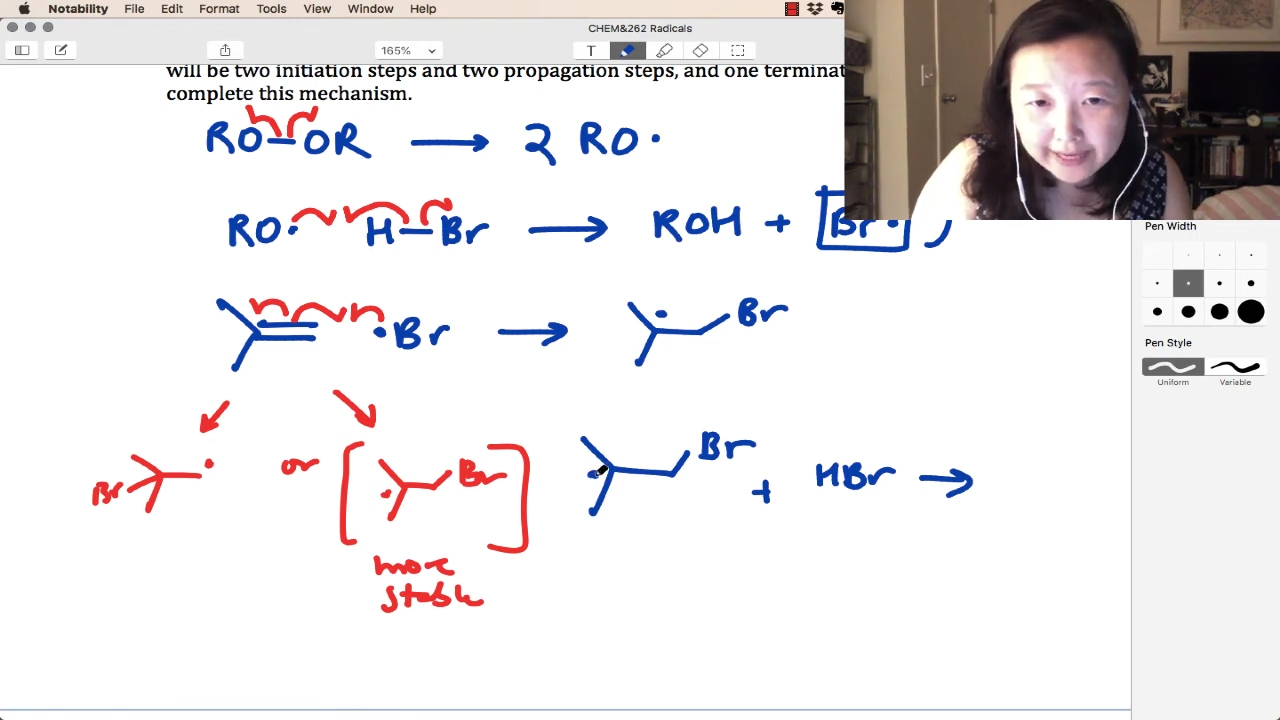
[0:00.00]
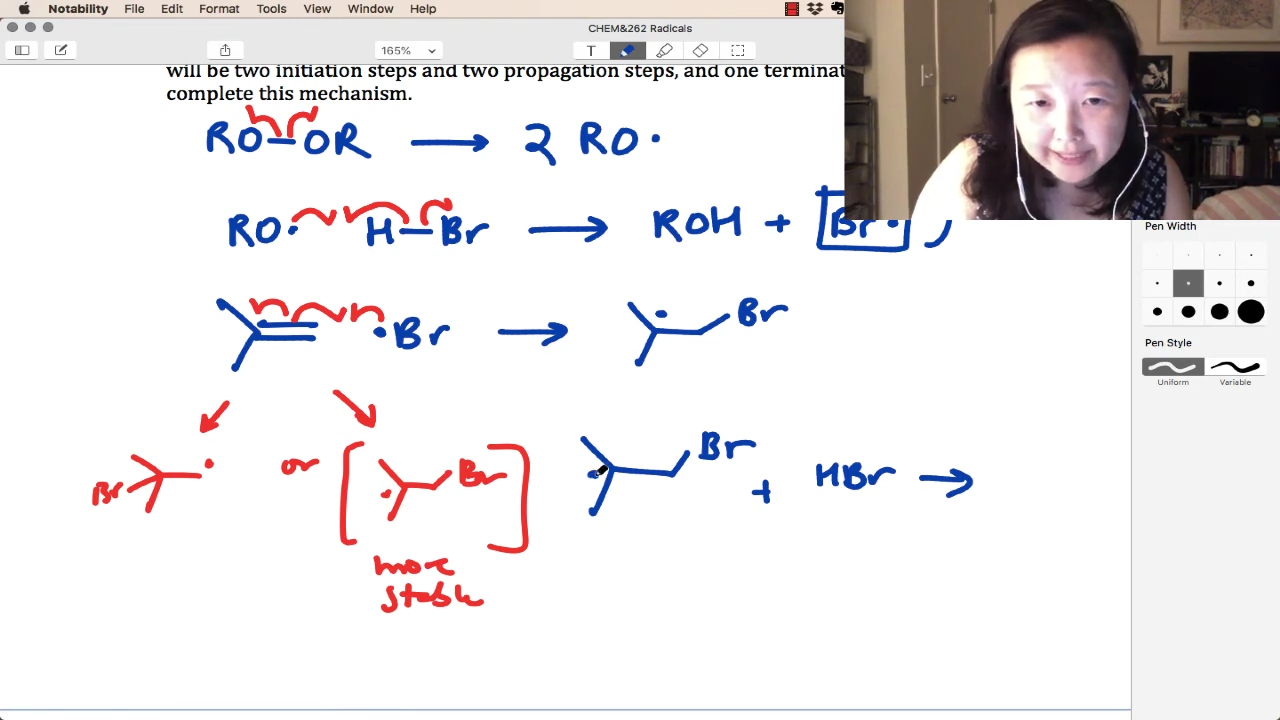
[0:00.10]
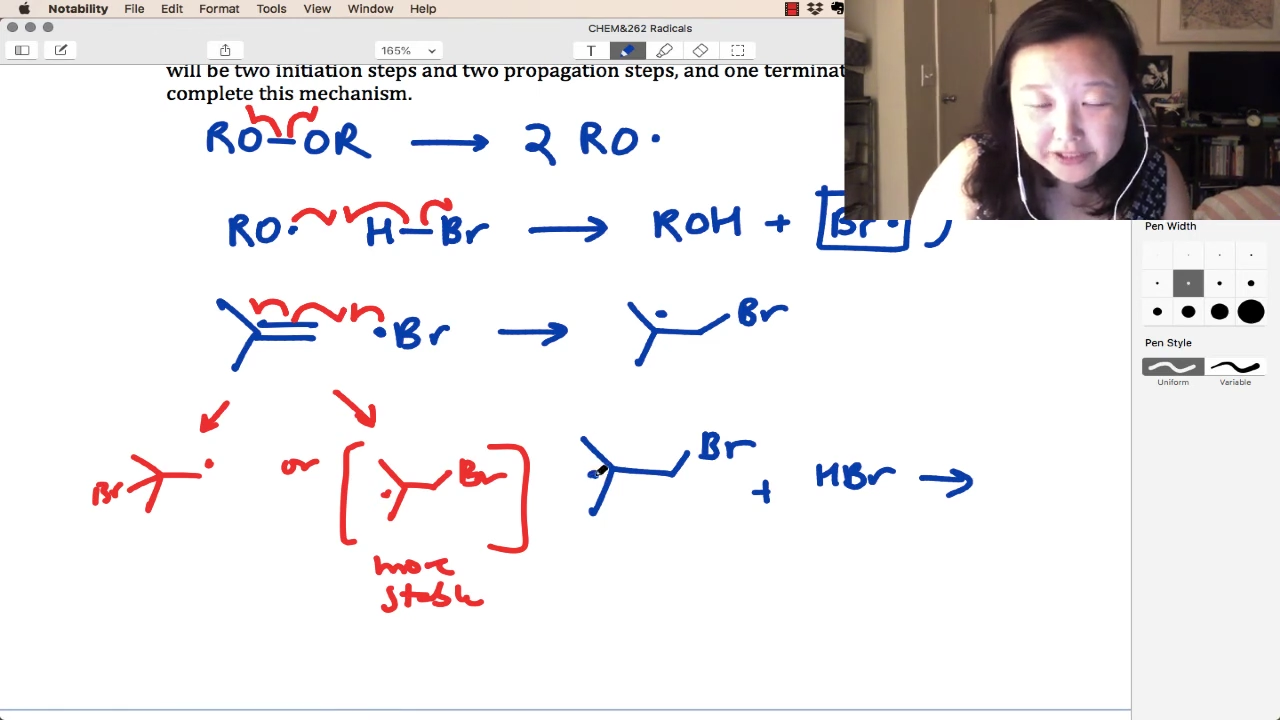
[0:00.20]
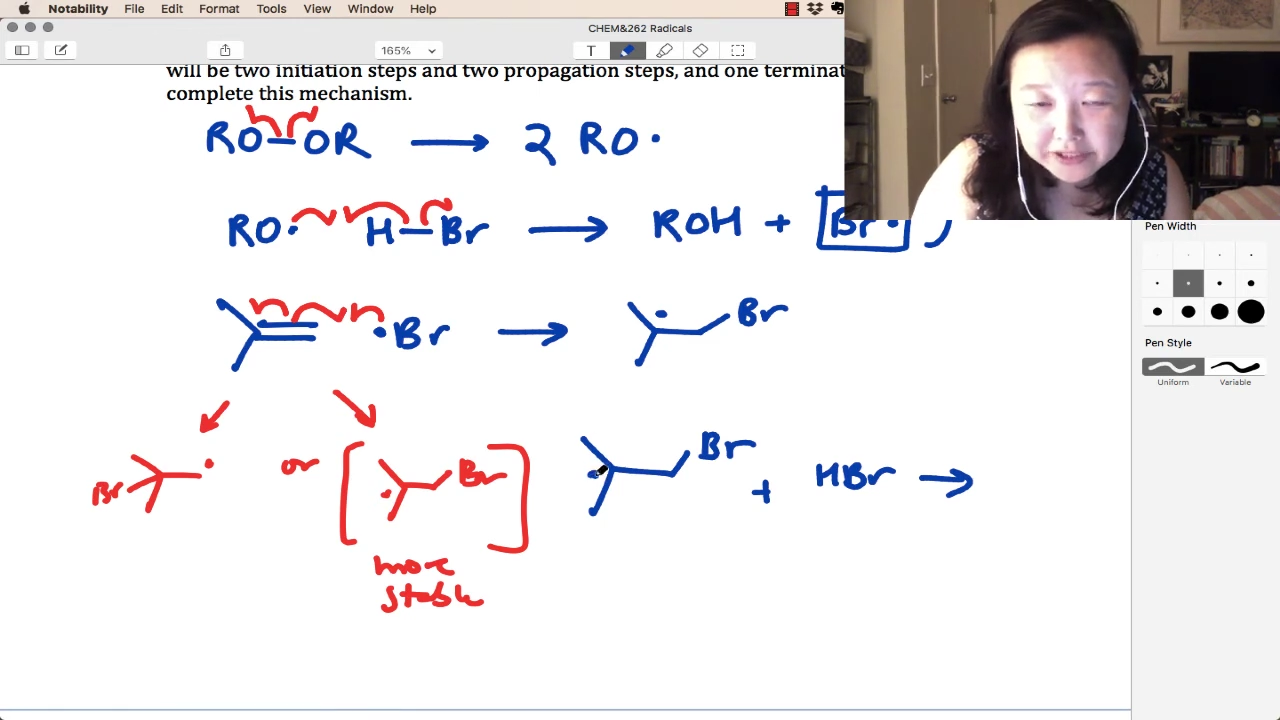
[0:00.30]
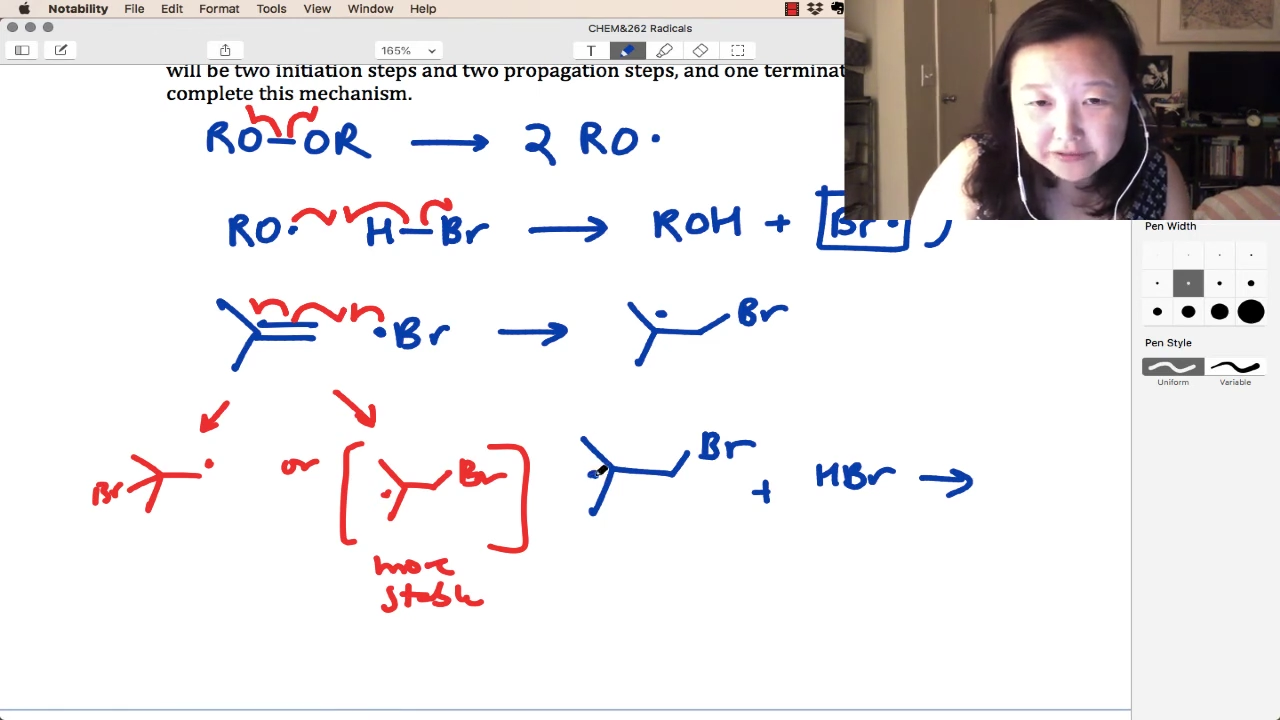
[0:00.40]

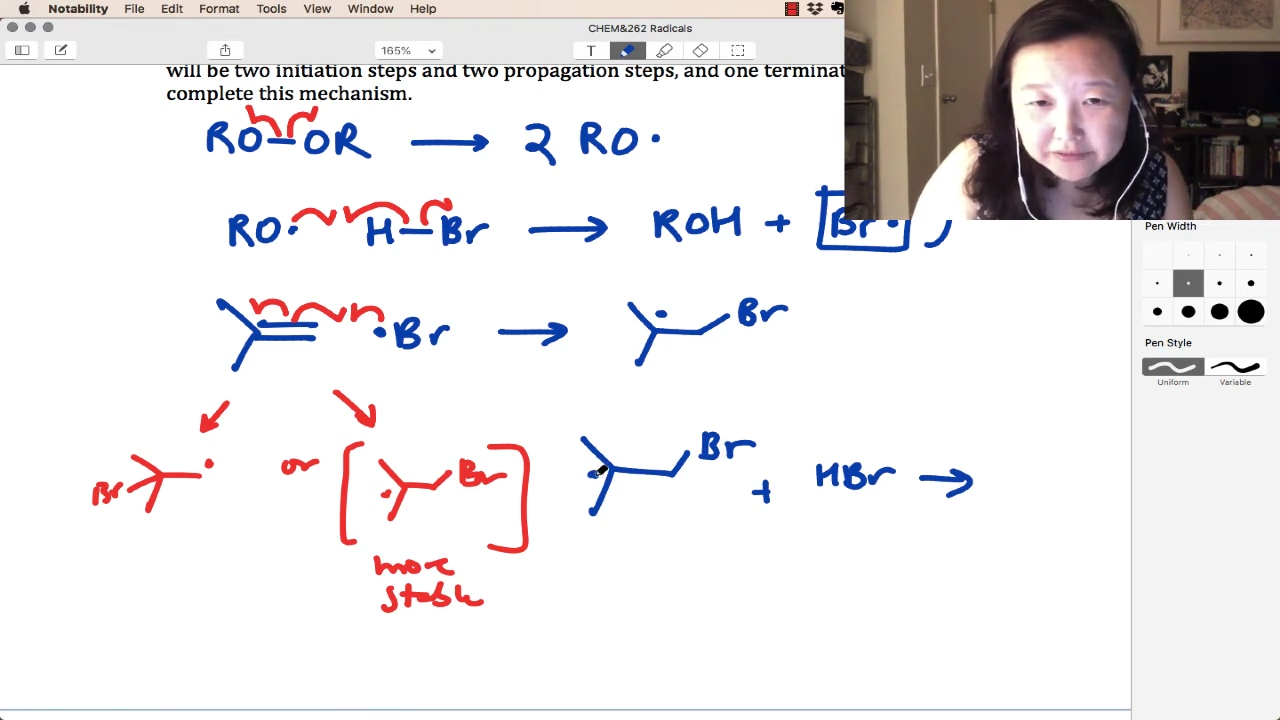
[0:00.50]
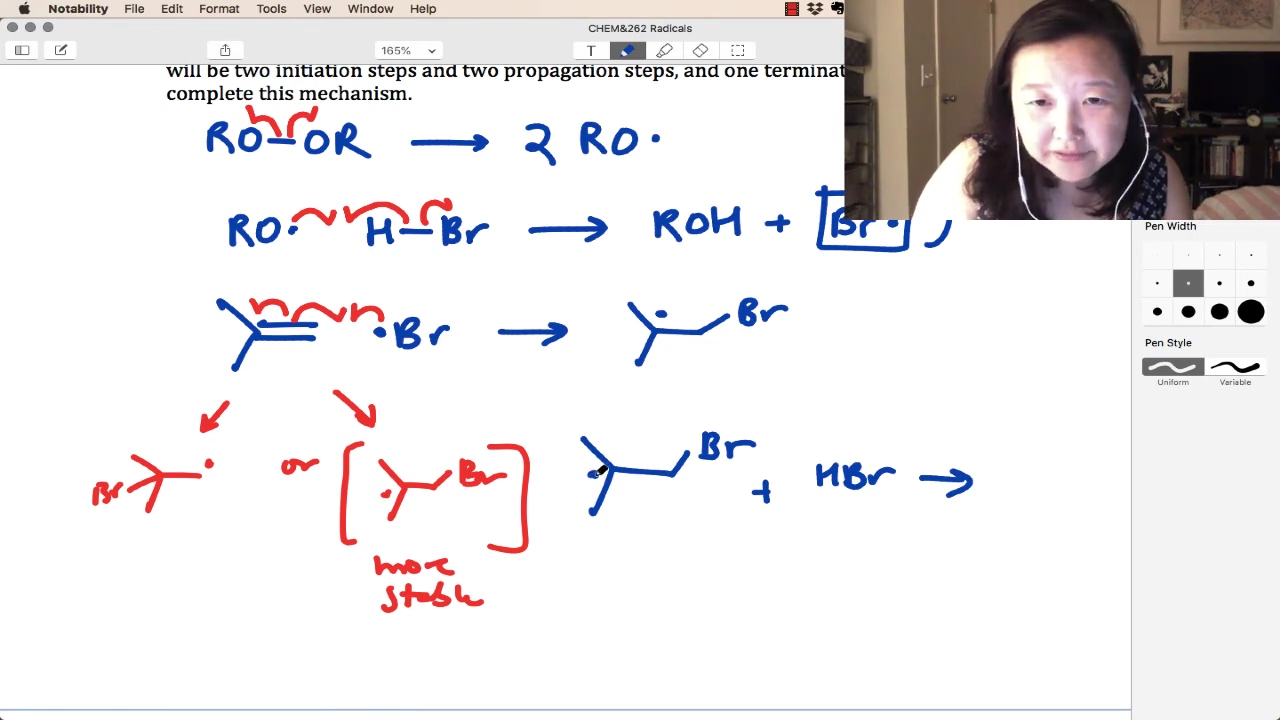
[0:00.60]
H